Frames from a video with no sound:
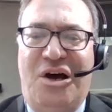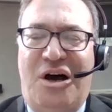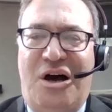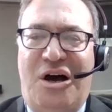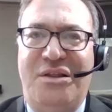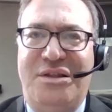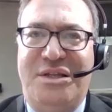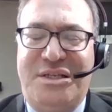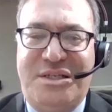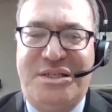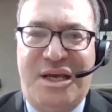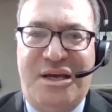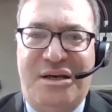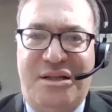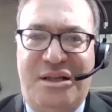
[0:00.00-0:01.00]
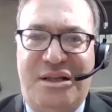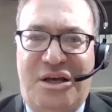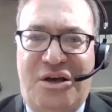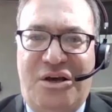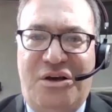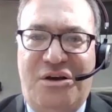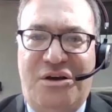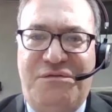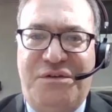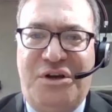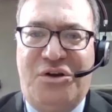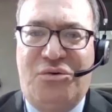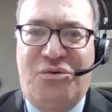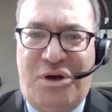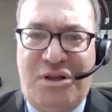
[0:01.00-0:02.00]
on the sale of
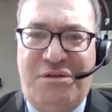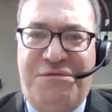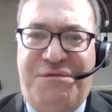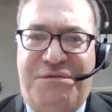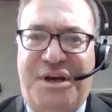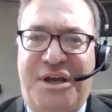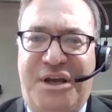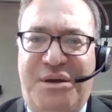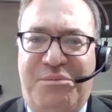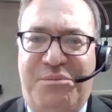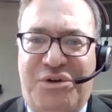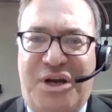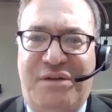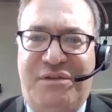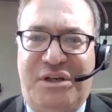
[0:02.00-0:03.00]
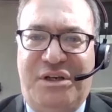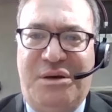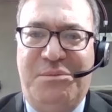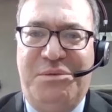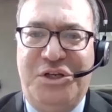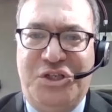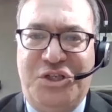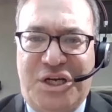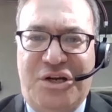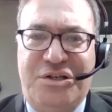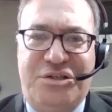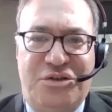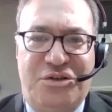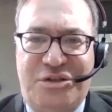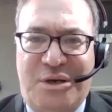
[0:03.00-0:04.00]
qualifying private company
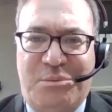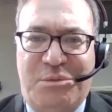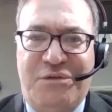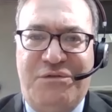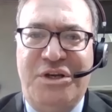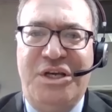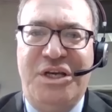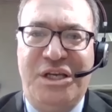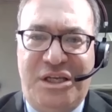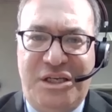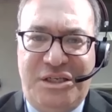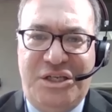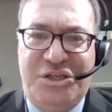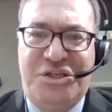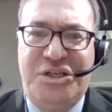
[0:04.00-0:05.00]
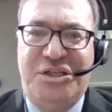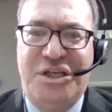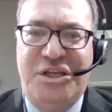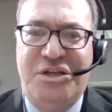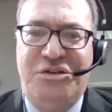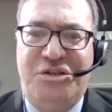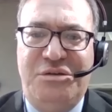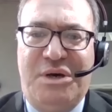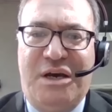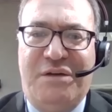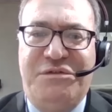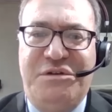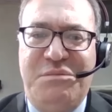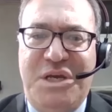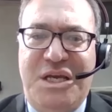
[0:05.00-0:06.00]
shares, there's a number of conditions that you do have
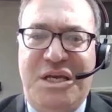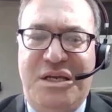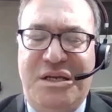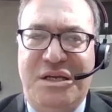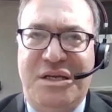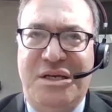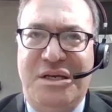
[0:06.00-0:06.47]
to meet,